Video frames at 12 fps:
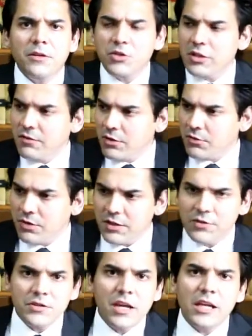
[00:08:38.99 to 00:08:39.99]
which even to
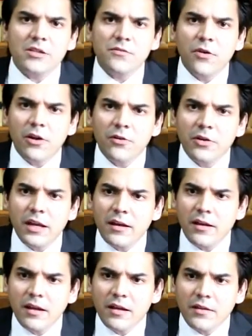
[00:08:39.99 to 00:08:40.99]
this day is followed,
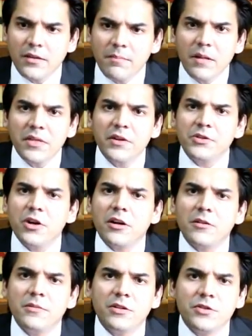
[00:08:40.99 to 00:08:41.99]
and the mother
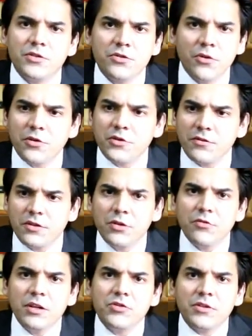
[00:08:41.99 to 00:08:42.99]
document, the source of
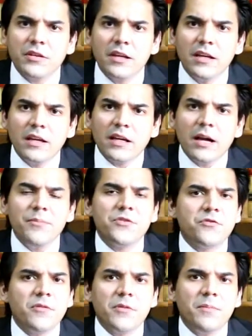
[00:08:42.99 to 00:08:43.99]
the origin,
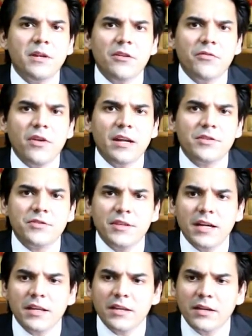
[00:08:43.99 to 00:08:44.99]
comes from the Bill of
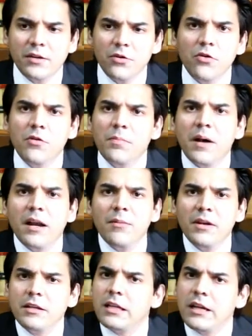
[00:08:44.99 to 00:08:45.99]
Rights, that no
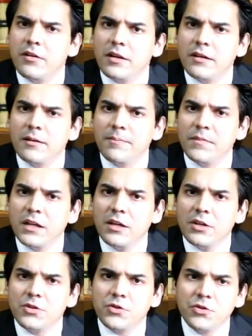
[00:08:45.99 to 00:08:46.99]
parliamentarian
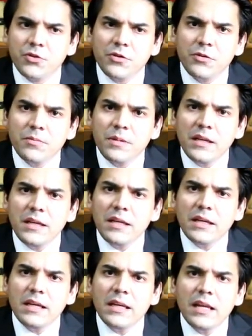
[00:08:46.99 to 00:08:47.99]
should
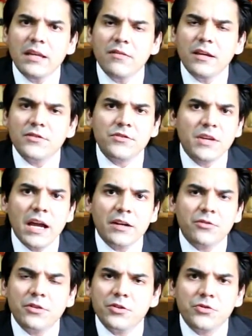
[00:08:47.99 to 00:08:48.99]
be in any way
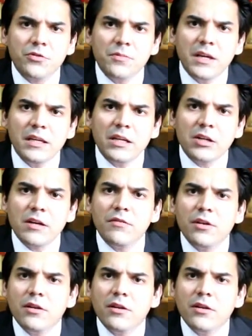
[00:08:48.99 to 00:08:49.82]
sacked, or there shouldn't be any